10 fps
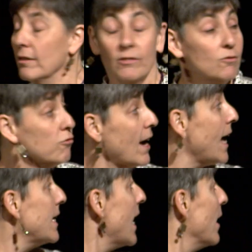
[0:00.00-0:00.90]

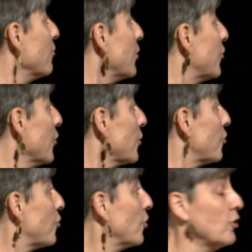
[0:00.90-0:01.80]
read and
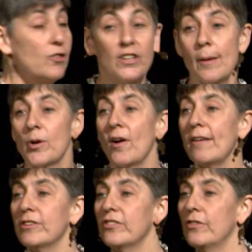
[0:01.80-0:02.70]
researched the
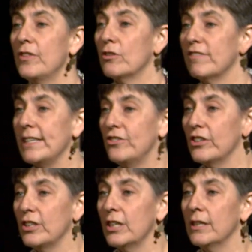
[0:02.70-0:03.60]
demographics of their
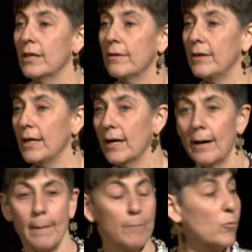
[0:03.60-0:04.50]
region, the
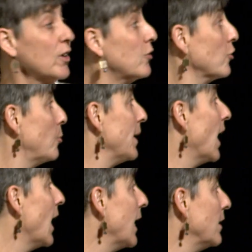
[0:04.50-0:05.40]
research
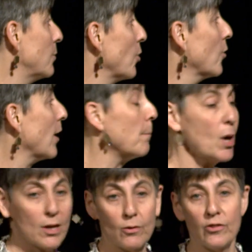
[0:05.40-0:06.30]
behind program
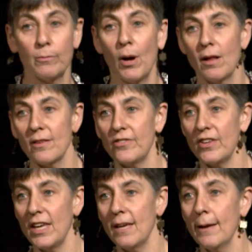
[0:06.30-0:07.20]
models and
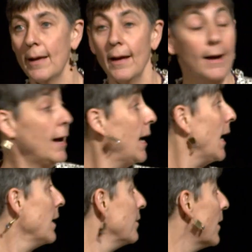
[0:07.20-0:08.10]
policy,
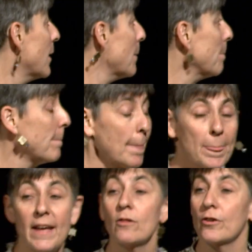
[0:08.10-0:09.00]
and
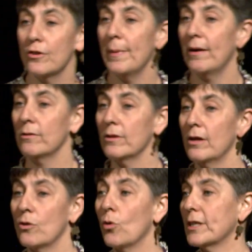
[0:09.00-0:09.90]
they learned about the
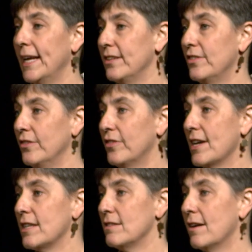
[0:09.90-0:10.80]
court cases
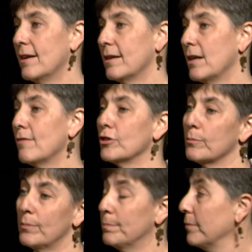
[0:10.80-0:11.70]
that govern
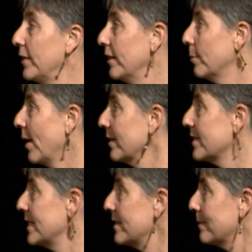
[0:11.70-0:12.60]
these
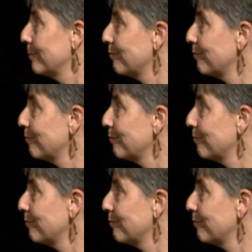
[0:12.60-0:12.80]
policies.